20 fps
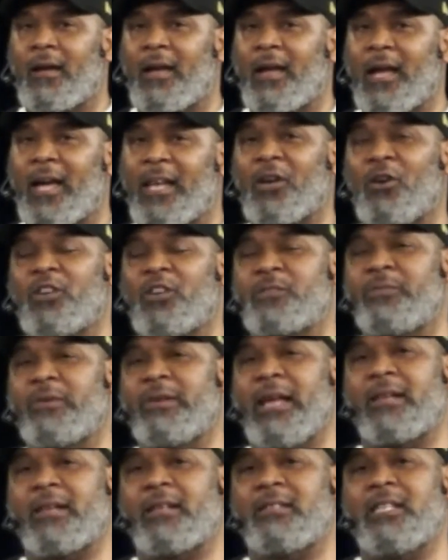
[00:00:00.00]
And the Holy Spirit
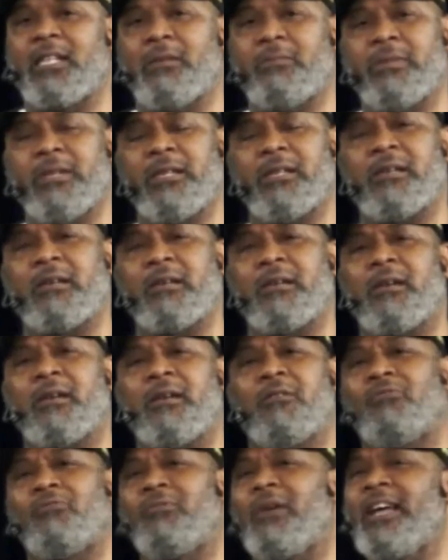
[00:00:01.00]
had to tell me,
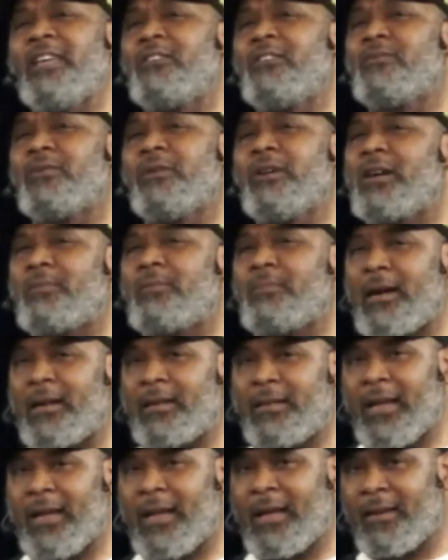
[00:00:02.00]
why are you worried about
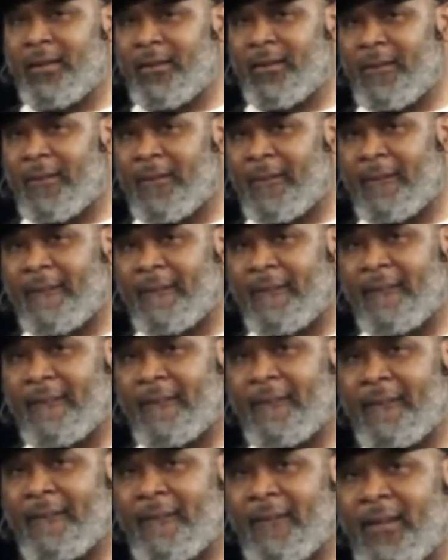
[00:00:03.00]
that?
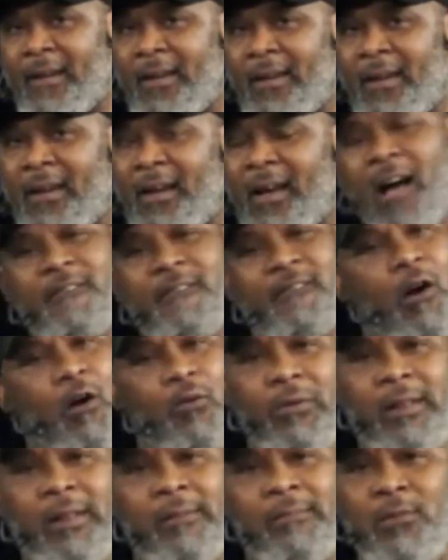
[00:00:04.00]
I've
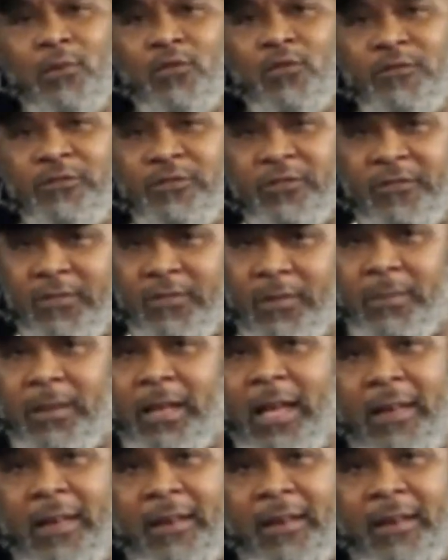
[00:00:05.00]
already moved you from that.